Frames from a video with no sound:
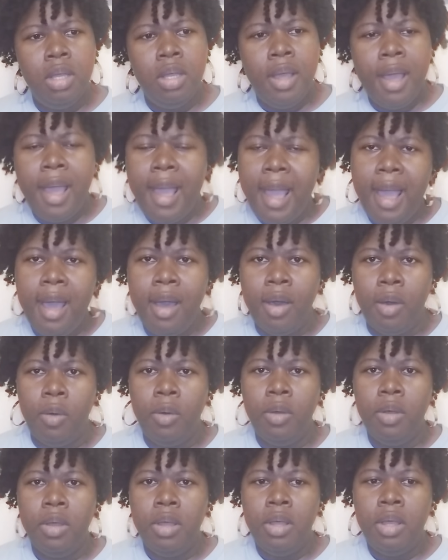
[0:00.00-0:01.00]

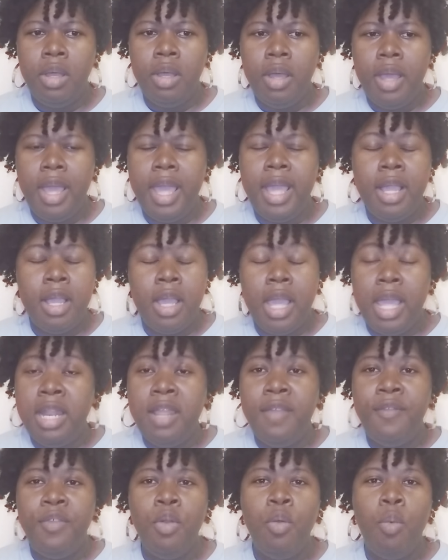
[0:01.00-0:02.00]
How? And and
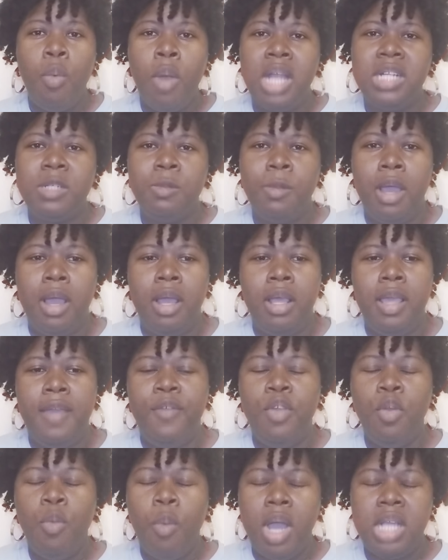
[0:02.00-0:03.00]
if you watch my if
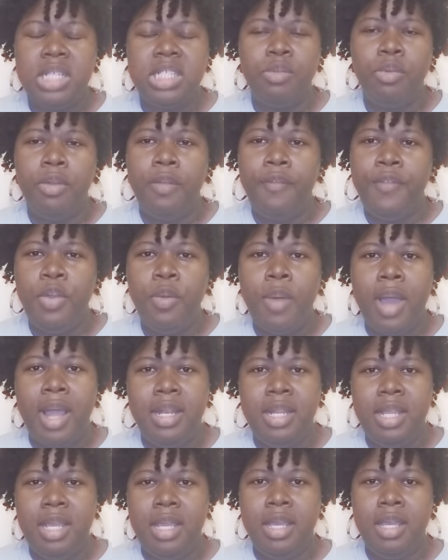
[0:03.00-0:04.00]
you watch the review I
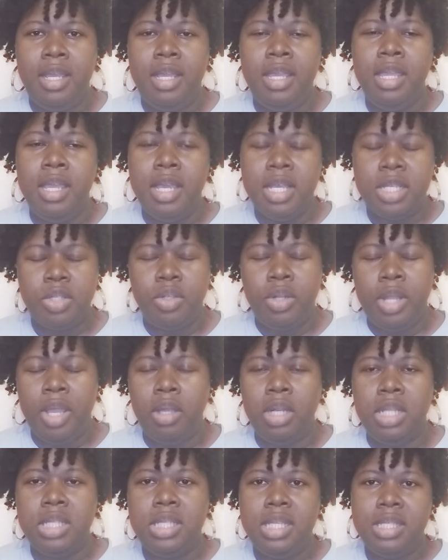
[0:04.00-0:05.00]
did yesterday
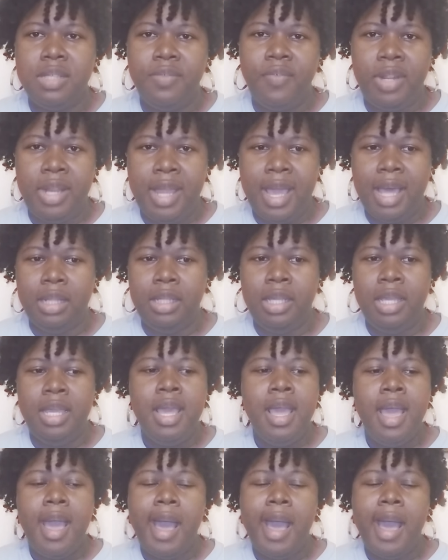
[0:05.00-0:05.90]
on the season finale,